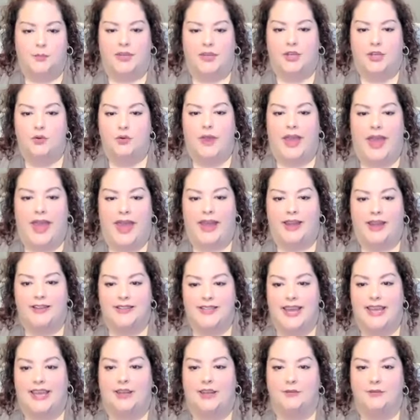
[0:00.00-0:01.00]
But you can
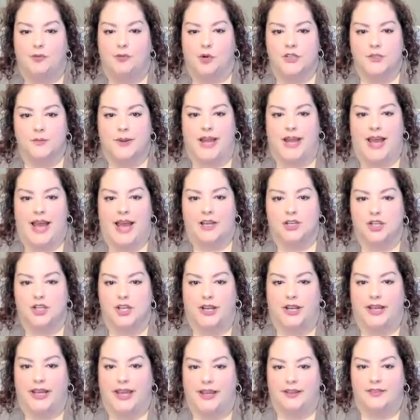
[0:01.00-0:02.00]
take enforcement
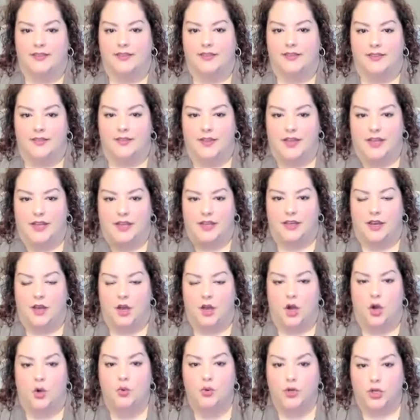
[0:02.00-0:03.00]
action against the
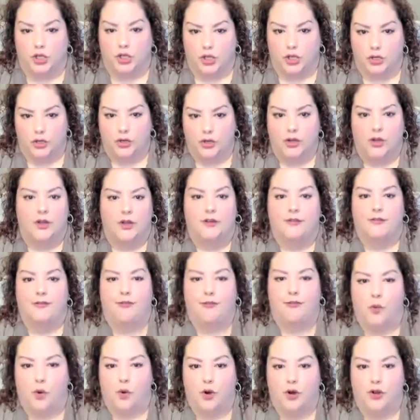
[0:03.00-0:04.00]
owner
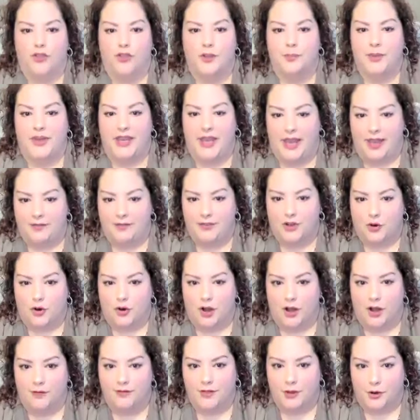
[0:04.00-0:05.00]
for the behavior
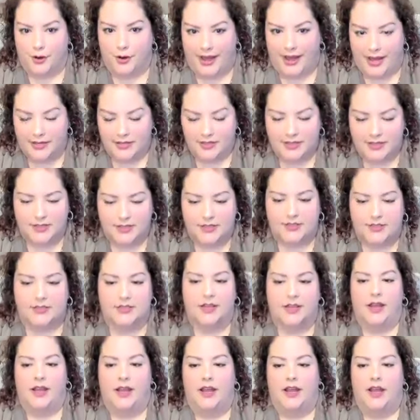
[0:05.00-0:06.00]
of their guests.
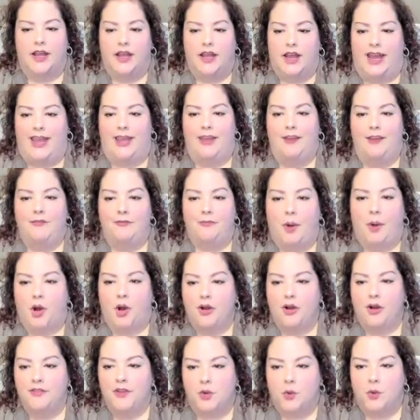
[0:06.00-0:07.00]
If
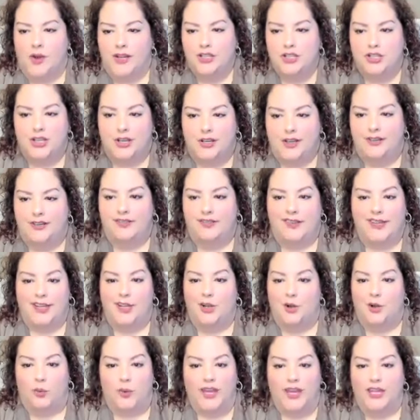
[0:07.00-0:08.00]
part of the question is,
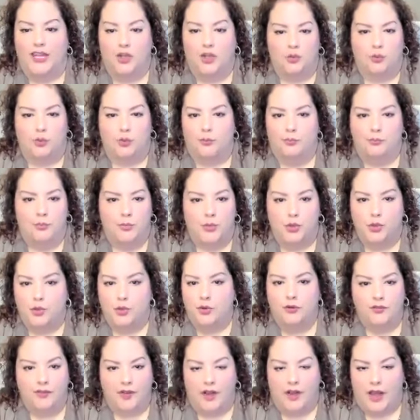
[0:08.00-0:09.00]
can you
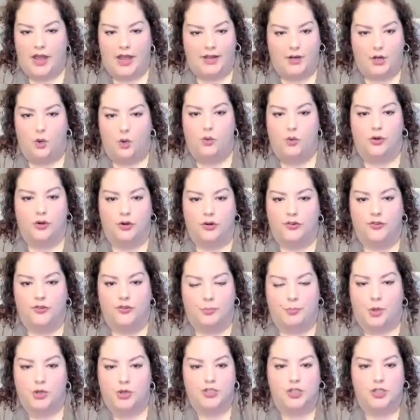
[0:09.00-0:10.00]
remove an owner's
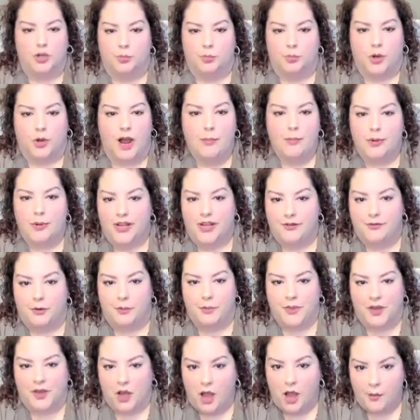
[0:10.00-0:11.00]
personal property
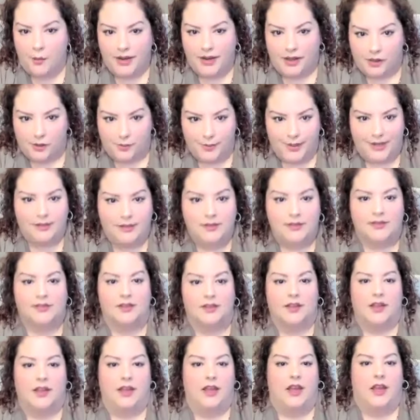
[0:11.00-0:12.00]
from the common elements?
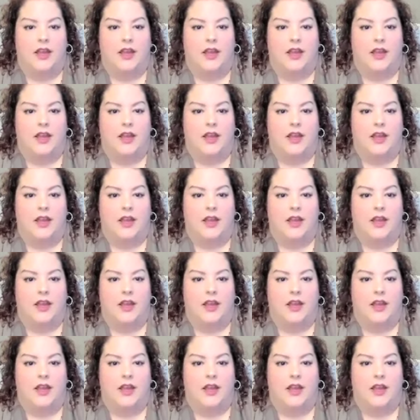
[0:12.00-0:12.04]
